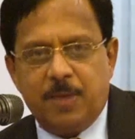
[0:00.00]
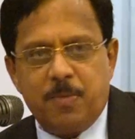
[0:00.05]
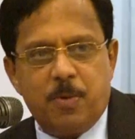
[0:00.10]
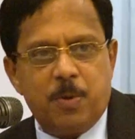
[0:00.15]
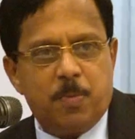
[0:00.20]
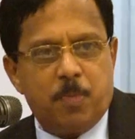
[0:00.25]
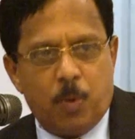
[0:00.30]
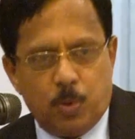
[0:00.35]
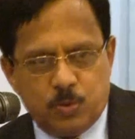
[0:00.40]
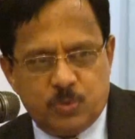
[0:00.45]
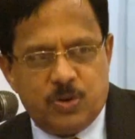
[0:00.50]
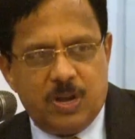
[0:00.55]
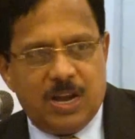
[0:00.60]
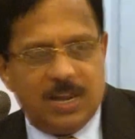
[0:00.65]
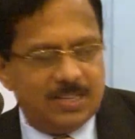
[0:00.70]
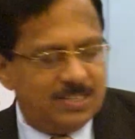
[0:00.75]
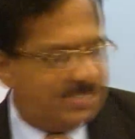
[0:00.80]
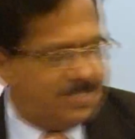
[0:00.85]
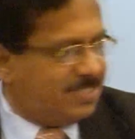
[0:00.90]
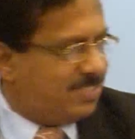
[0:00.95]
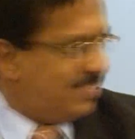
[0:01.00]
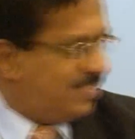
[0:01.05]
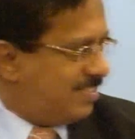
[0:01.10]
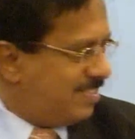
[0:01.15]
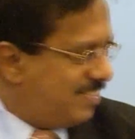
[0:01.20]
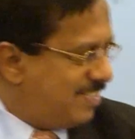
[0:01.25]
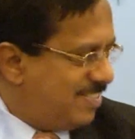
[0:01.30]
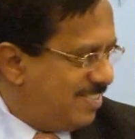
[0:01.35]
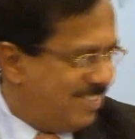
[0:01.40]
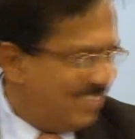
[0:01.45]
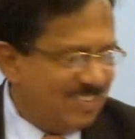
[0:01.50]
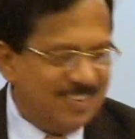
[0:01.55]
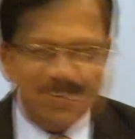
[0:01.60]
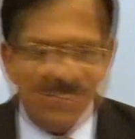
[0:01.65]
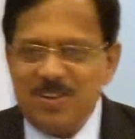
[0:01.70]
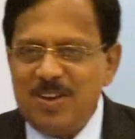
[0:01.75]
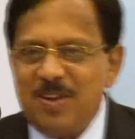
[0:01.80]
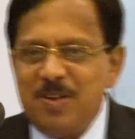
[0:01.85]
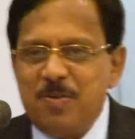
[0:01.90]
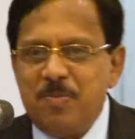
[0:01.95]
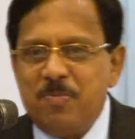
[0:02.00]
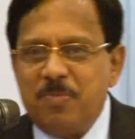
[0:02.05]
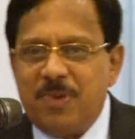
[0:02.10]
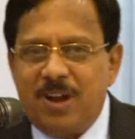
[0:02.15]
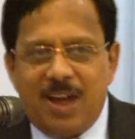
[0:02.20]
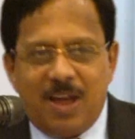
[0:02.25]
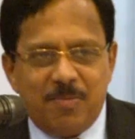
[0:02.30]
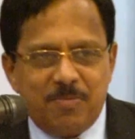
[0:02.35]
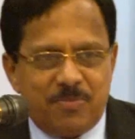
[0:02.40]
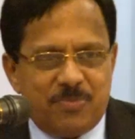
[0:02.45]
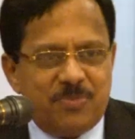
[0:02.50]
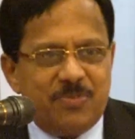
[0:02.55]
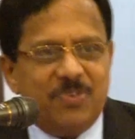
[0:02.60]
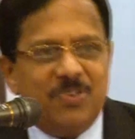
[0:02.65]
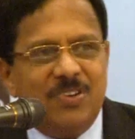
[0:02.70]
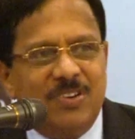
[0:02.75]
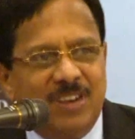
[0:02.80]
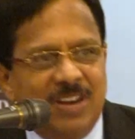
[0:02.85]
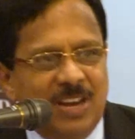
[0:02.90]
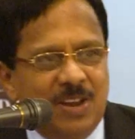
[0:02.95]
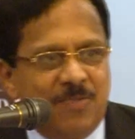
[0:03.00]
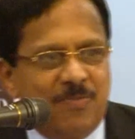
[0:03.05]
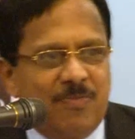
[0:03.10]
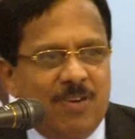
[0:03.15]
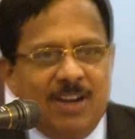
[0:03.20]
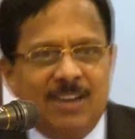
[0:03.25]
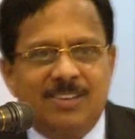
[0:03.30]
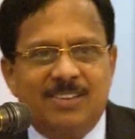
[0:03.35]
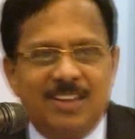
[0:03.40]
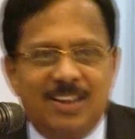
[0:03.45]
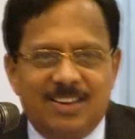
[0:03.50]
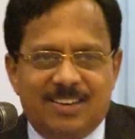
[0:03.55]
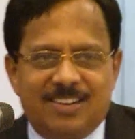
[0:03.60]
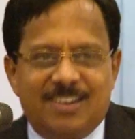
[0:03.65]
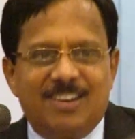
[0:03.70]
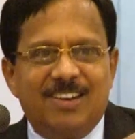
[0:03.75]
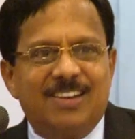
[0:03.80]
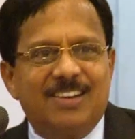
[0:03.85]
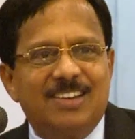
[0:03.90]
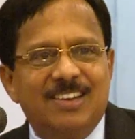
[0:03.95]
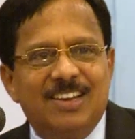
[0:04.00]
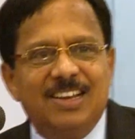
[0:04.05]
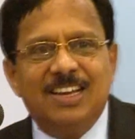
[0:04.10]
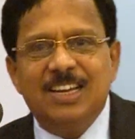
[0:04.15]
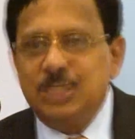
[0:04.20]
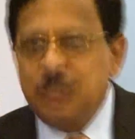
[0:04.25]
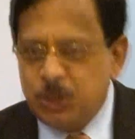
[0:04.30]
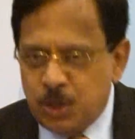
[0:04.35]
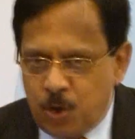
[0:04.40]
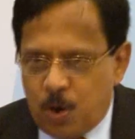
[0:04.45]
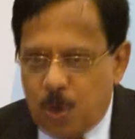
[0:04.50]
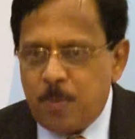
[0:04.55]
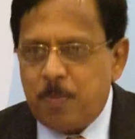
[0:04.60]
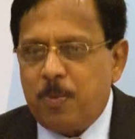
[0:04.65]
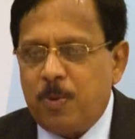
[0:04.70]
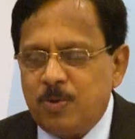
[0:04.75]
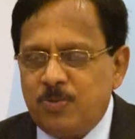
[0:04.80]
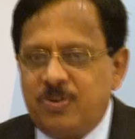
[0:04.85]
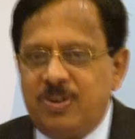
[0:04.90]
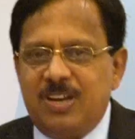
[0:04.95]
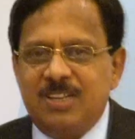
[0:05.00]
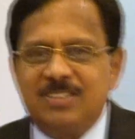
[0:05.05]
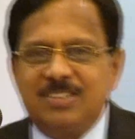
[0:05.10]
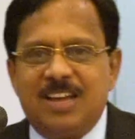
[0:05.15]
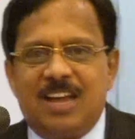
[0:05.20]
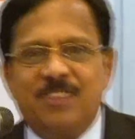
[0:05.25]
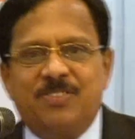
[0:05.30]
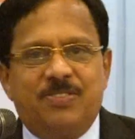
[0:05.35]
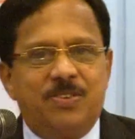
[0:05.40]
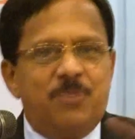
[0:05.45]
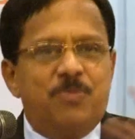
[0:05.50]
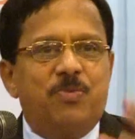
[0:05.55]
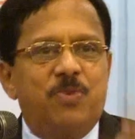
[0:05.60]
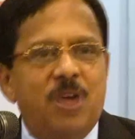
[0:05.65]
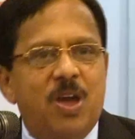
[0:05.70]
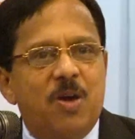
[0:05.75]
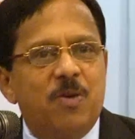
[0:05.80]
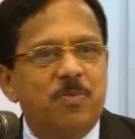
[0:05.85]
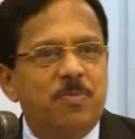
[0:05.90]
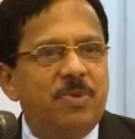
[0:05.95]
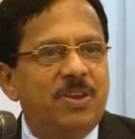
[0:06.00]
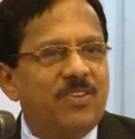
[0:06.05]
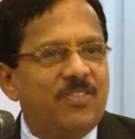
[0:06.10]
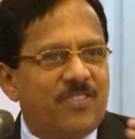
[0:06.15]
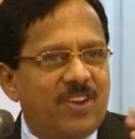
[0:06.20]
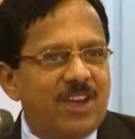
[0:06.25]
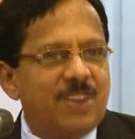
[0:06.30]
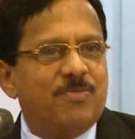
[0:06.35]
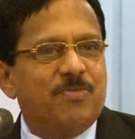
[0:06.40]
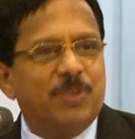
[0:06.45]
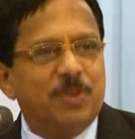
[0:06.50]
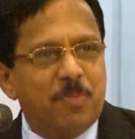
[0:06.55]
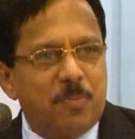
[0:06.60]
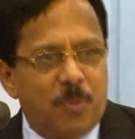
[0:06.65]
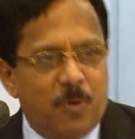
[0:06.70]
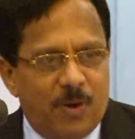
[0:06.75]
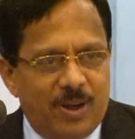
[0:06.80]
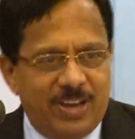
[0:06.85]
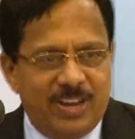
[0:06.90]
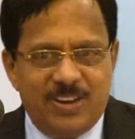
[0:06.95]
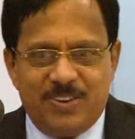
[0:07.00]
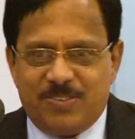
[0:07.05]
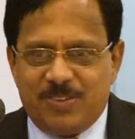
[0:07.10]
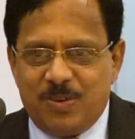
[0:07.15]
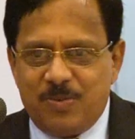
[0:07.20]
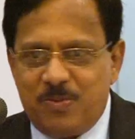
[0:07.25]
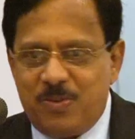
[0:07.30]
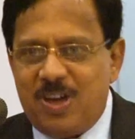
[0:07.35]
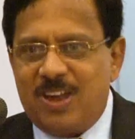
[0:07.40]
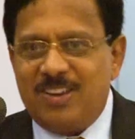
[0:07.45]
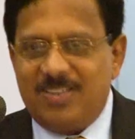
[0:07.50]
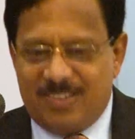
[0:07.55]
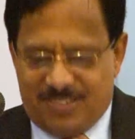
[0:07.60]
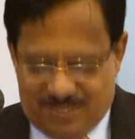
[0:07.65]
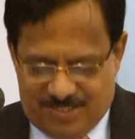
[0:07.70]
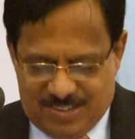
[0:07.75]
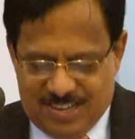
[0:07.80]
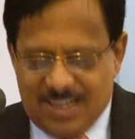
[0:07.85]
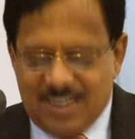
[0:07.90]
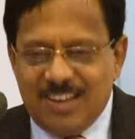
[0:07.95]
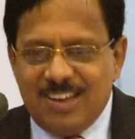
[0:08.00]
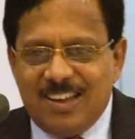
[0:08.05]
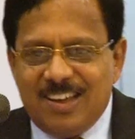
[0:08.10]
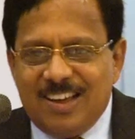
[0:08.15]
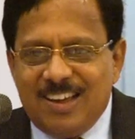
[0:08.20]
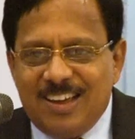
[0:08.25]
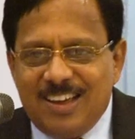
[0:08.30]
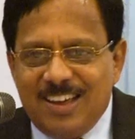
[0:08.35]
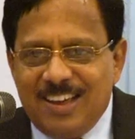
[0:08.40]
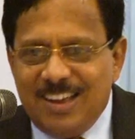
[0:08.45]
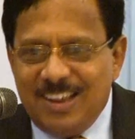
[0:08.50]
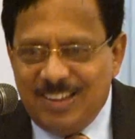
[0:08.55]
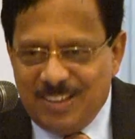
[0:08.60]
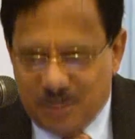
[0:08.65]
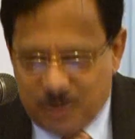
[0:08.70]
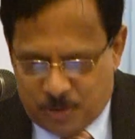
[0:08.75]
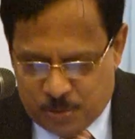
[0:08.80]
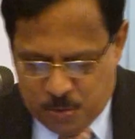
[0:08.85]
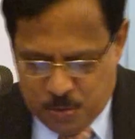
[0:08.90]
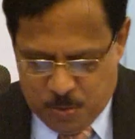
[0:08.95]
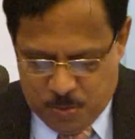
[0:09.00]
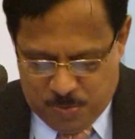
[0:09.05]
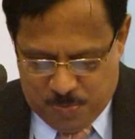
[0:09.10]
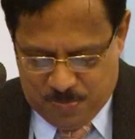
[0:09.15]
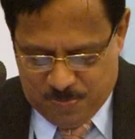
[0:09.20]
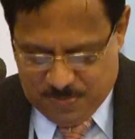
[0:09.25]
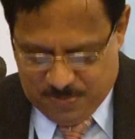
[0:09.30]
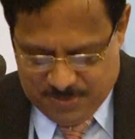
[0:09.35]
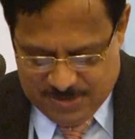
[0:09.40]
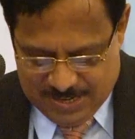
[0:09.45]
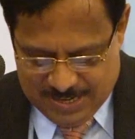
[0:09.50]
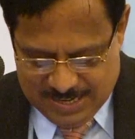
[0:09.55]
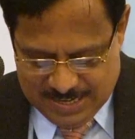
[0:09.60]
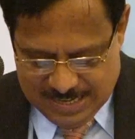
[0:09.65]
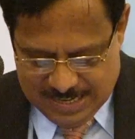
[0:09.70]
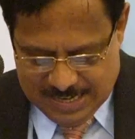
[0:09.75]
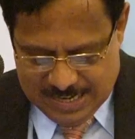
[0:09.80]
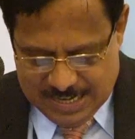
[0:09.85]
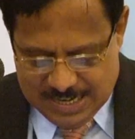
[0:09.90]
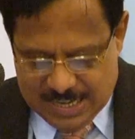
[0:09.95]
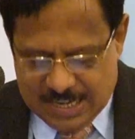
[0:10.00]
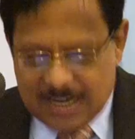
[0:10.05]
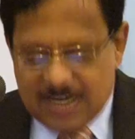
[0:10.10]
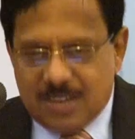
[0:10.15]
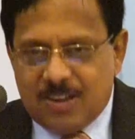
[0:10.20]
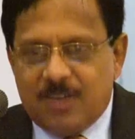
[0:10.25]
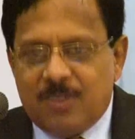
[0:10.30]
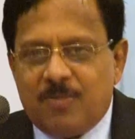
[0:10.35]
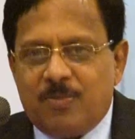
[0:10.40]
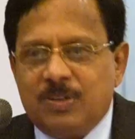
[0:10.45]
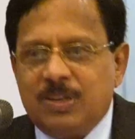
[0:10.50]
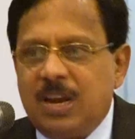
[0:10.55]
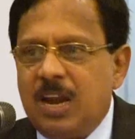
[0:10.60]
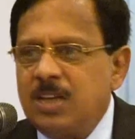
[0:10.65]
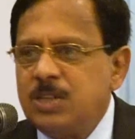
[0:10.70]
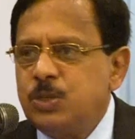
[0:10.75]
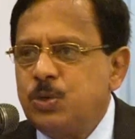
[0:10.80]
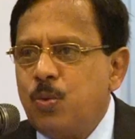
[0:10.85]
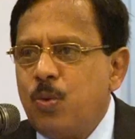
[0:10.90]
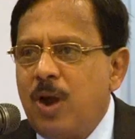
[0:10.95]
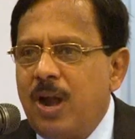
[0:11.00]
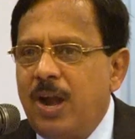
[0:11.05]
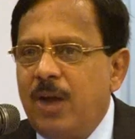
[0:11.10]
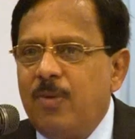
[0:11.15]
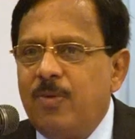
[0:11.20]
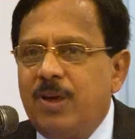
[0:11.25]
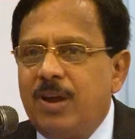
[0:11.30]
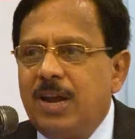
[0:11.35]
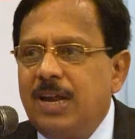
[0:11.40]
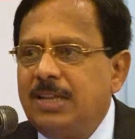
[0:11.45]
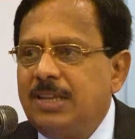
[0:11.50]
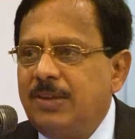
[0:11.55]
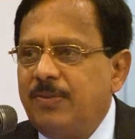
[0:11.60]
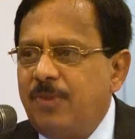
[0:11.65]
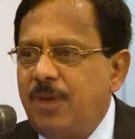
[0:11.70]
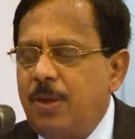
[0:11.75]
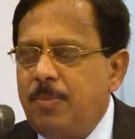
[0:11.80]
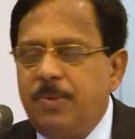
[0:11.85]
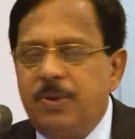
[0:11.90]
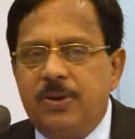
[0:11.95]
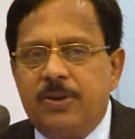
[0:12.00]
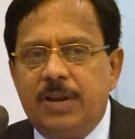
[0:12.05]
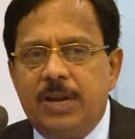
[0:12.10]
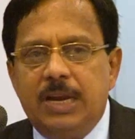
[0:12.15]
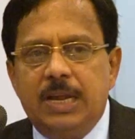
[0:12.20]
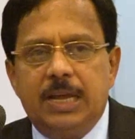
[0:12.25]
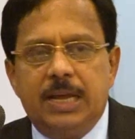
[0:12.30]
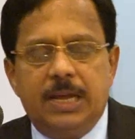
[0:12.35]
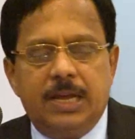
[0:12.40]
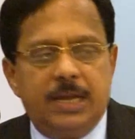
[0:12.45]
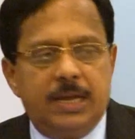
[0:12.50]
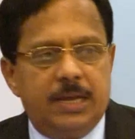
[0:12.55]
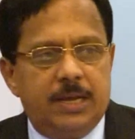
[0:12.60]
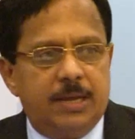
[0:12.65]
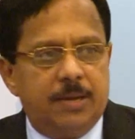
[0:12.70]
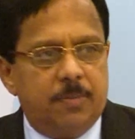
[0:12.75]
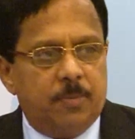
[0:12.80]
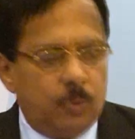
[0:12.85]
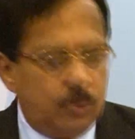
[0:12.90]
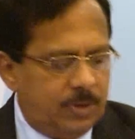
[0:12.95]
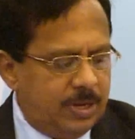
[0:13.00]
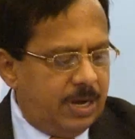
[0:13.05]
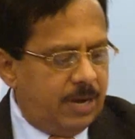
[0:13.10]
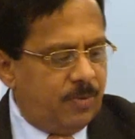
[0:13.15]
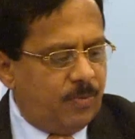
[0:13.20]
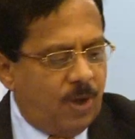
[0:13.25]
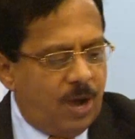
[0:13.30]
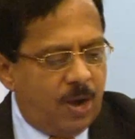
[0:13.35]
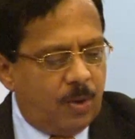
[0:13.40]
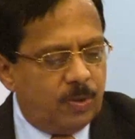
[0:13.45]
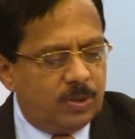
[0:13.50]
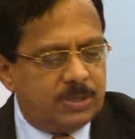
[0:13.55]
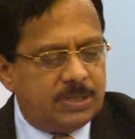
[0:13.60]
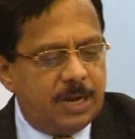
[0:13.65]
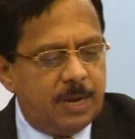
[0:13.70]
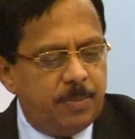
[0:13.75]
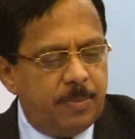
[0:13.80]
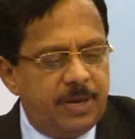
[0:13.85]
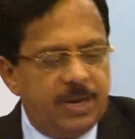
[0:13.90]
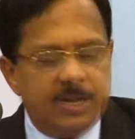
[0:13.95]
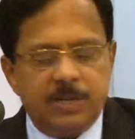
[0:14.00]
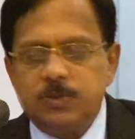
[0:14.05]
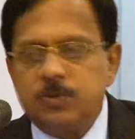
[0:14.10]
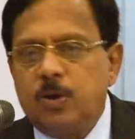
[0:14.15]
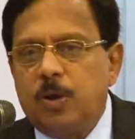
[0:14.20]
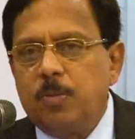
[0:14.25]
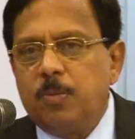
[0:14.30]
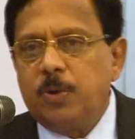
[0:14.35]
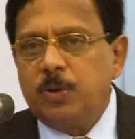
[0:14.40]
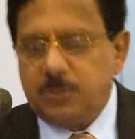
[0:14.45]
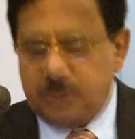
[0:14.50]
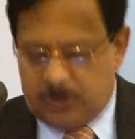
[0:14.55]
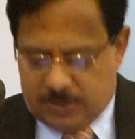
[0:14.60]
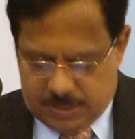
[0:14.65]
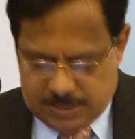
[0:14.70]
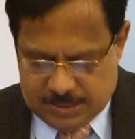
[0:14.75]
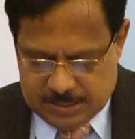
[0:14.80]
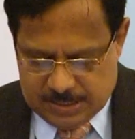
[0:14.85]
about post-lunch, but I really felt that it's not post-lunch as if we have been right from the morning itself. We are in this room. For the last 1 hour, I think we have been really more than 1 hour, 10 minutes almost